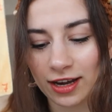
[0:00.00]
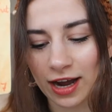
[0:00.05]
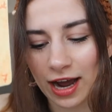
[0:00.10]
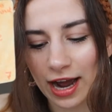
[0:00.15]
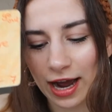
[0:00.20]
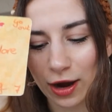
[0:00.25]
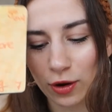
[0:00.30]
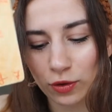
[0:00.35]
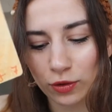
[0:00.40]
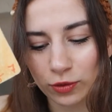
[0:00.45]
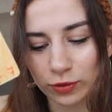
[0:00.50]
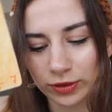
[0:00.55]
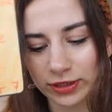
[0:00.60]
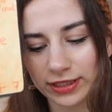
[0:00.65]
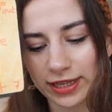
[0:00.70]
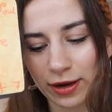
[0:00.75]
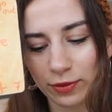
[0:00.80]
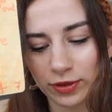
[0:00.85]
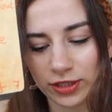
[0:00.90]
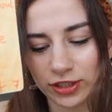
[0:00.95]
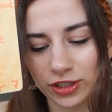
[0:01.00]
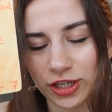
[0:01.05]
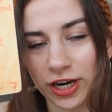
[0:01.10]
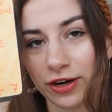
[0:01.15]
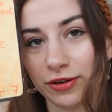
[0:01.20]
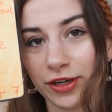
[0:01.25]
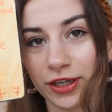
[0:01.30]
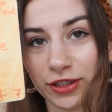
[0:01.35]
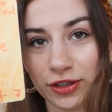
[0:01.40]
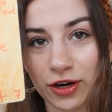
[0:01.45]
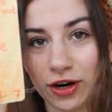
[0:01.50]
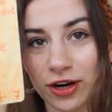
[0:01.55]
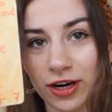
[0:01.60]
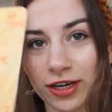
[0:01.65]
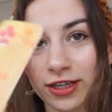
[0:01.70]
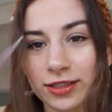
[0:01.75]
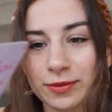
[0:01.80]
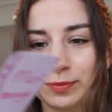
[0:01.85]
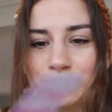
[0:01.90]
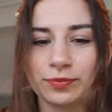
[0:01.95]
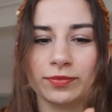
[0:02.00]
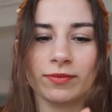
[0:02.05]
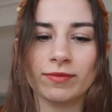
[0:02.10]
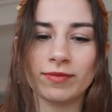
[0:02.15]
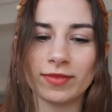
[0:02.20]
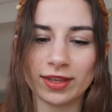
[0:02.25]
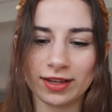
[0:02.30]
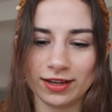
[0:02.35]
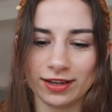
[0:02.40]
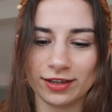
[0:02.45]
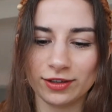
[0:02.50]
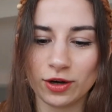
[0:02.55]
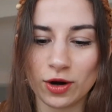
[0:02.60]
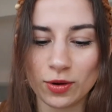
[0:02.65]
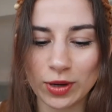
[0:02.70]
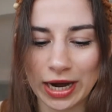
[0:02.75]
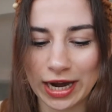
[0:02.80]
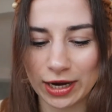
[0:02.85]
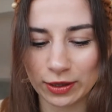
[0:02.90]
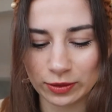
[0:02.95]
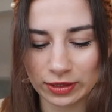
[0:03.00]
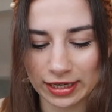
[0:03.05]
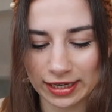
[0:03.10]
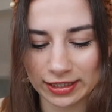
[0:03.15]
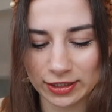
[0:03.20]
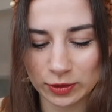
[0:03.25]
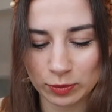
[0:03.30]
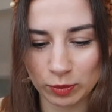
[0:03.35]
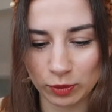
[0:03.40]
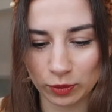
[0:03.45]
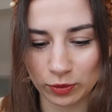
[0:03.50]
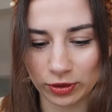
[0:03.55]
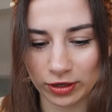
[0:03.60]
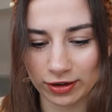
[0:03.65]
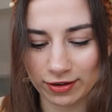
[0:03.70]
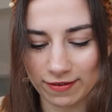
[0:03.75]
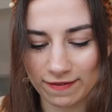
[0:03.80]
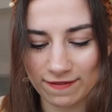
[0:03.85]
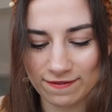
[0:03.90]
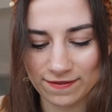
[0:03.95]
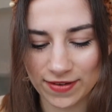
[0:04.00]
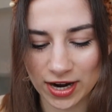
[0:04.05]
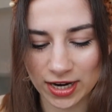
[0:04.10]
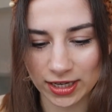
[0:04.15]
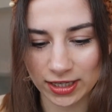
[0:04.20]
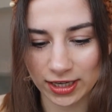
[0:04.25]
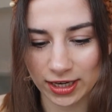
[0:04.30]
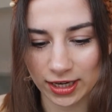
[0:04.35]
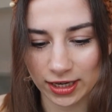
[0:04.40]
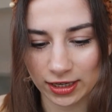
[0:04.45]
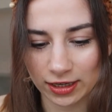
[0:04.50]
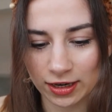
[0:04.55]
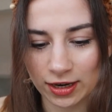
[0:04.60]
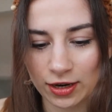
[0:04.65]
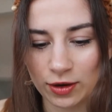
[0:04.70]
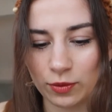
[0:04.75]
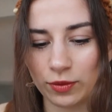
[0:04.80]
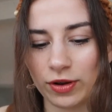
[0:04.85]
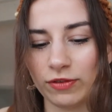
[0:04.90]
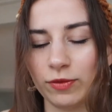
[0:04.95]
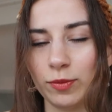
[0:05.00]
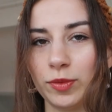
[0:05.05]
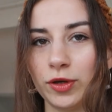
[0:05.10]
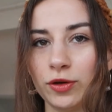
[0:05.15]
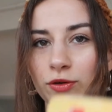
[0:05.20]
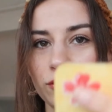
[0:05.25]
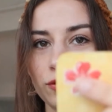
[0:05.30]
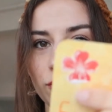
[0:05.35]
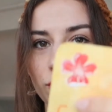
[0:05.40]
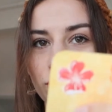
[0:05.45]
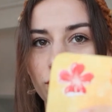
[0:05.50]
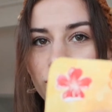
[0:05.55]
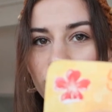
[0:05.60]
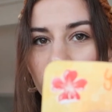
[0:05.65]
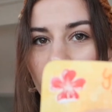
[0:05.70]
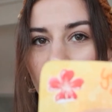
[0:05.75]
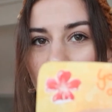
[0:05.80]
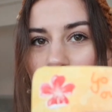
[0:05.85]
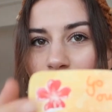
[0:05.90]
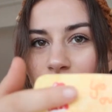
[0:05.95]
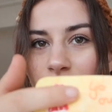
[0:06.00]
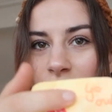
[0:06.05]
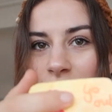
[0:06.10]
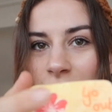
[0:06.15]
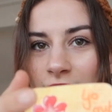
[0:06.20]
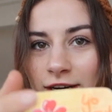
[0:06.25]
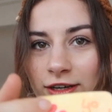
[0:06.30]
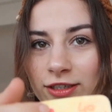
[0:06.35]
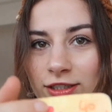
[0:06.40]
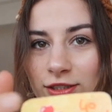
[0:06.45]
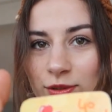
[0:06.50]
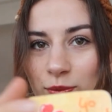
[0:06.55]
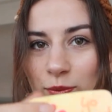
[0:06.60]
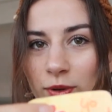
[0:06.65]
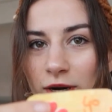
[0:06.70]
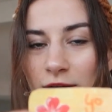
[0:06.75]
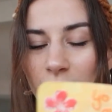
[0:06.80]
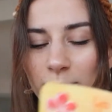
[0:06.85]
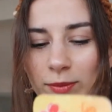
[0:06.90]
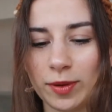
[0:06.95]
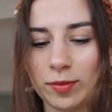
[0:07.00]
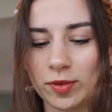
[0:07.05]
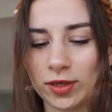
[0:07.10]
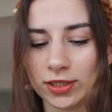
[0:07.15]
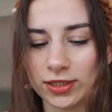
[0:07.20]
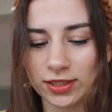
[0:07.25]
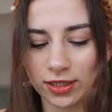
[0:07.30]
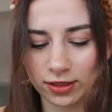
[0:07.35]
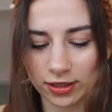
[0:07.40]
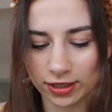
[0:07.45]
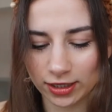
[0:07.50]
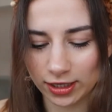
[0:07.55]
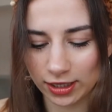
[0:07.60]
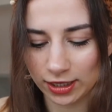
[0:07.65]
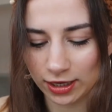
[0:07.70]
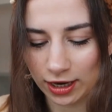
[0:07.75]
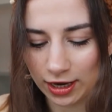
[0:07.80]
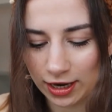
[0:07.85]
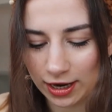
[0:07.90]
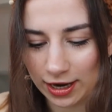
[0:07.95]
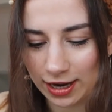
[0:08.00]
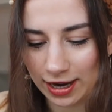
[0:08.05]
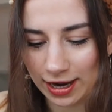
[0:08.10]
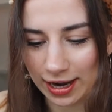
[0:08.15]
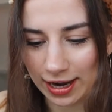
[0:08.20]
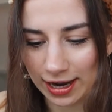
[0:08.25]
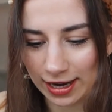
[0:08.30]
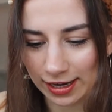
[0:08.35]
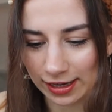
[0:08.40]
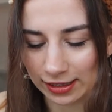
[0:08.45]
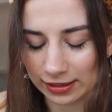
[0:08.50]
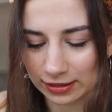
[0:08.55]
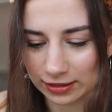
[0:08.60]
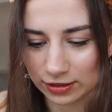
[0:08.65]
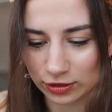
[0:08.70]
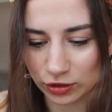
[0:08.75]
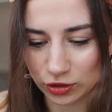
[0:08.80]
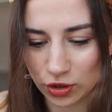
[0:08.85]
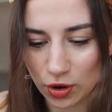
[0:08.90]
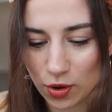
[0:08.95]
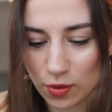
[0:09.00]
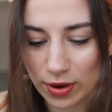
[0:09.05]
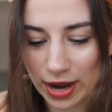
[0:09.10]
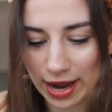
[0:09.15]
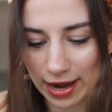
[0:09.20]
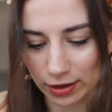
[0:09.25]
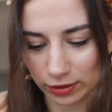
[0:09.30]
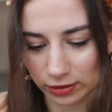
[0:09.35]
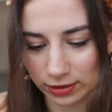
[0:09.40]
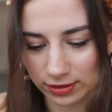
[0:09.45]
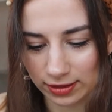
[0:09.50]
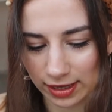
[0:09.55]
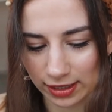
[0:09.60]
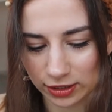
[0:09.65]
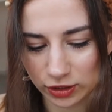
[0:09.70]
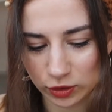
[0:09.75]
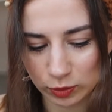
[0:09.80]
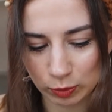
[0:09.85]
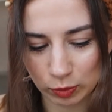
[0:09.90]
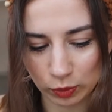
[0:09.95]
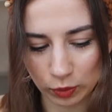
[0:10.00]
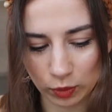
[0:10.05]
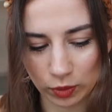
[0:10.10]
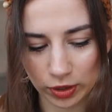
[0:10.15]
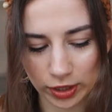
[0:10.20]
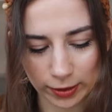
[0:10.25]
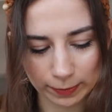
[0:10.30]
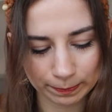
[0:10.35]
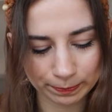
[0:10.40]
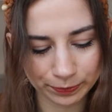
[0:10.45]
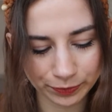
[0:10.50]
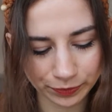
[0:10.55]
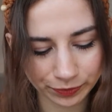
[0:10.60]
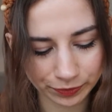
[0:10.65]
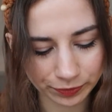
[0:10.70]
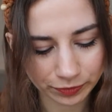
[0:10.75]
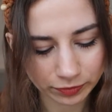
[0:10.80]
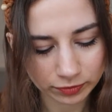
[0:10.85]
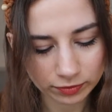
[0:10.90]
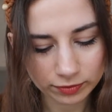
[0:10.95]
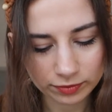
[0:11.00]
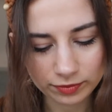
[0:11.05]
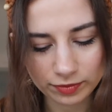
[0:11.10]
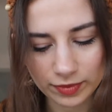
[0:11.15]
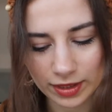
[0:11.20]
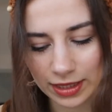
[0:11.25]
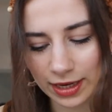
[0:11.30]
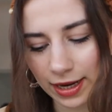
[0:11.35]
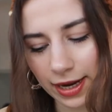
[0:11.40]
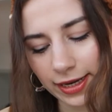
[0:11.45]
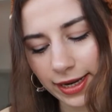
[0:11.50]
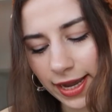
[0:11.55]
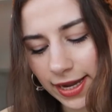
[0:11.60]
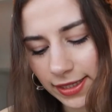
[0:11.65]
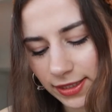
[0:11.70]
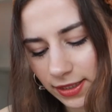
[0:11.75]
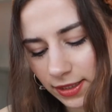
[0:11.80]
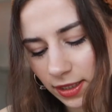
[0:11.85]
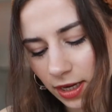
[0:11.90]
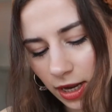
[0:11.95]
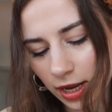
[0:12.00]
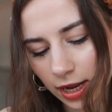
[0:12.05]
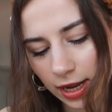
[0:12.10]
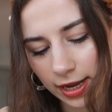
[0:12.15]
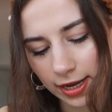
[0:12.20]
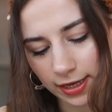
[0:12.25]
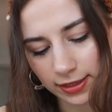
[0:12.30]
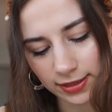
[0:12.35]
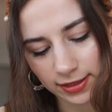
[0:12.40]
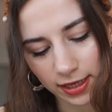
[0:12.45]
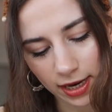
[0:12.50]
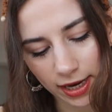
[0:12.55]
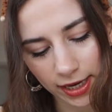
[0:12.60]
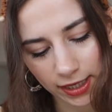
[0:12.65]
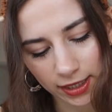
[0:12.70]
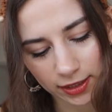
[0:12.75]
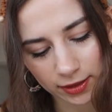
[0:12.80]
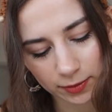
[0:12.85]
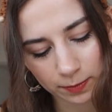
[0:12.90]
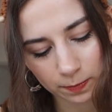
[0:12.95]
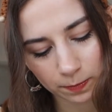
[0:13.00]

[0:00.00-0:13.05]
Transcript: how cool is that with the chariot card go out explore finding we have a beautiful flower on here as well maybe a sign and go out explore i guess it's like